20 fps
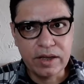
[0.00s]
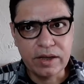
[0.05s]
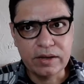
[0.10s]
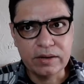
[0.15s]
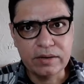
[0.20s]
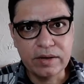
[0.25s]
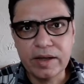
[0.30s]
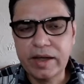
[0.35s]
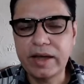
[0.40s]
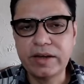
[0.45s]

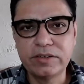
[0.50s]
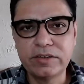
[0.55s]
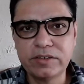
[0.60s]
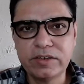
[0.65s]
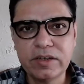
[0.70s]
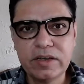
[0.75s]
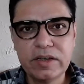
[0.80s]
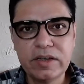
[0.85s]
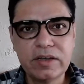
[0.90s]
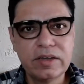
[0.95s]
heads.
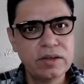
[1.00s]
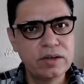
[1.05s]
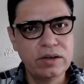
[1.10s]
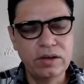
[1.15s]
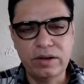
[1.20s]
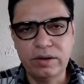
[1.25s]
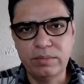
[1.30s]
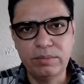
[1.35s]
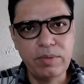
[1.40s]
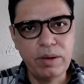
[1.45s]

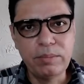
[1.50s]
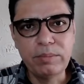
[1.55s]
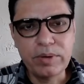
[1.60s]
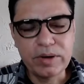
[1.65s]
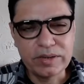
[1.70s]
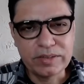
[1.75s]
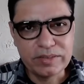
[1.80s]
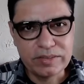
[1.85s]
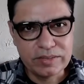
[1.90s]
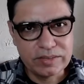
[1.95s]

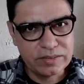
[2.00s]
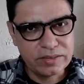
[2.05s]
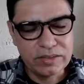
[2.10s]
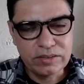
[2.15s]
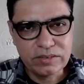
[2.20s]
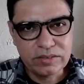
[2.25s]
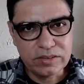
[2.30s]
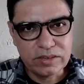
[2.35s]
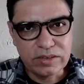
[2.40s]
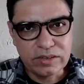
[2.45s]
Remember,
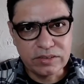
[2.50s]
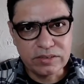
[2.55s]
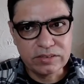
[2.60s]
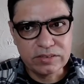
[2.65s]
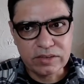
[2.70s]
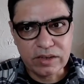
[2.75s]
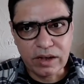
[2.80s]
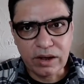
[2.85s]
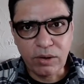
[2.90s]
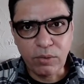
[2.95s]
this is
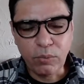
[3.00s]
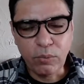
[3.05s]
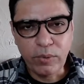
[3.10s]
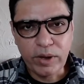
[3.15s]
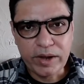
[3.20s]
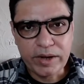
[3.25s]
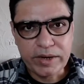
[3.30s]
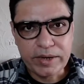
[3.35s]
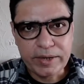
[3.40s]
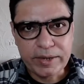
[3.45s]
a
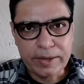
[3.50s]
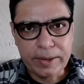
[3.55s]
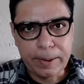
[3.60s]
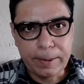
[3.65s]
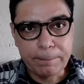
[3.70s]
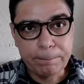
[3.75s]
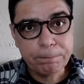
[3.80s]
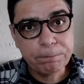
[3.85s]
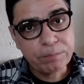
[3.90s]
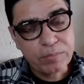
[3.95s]
very
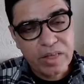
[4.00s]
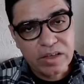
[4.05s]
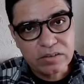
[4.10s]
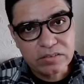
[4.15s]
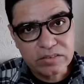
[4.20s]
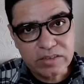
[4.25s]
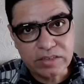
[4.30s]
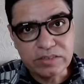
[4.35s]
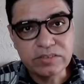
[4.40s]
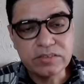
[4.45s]

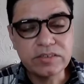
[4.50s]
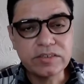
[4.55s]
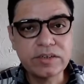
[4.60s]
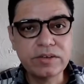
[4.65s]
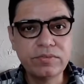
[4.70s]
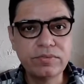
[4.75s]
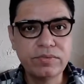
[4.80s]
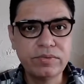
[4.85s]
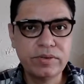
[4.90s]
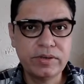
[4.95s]

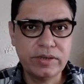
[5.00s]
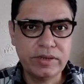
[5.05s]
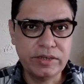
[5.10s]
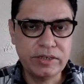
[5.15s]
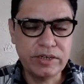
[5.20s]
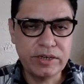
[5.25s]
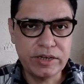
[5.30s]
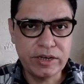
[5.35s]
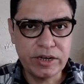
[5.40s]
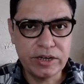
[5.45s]
sensitive
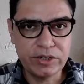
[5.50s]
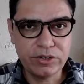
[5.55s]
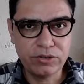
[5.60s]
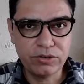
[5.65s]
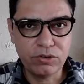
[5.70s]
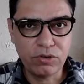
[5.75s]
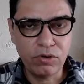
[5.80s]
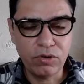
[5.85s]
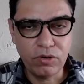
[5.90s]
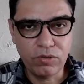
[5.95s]
indicator
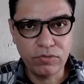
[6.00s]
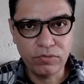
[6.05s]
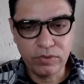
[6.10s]
of